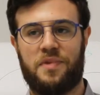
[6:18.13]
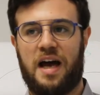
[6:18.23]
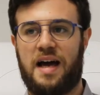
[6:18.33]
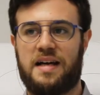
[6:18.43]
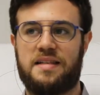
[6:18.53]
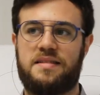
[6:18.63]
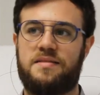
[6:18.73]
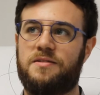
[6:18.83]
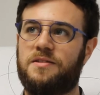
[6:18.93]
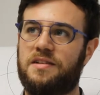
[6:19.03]
that
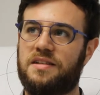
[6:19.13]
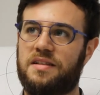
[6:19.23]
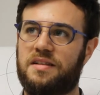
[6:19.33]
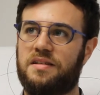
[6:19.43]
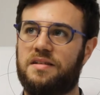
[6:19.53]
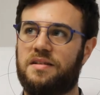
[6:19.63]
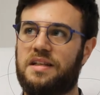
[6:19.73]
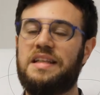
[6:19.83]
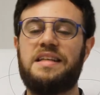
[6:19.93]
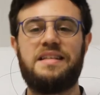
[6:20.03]
has
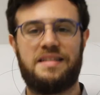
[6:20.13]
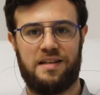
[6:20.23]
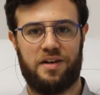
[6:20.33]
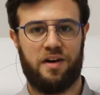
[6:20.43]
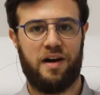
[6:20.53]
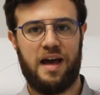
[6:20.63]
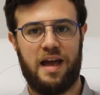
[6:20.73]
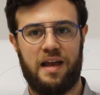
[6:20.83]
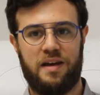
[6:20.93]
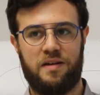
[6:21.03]
easier
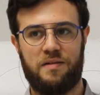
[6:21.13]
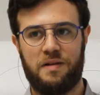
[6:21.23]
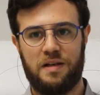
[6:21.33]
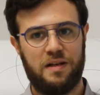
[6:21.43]
and,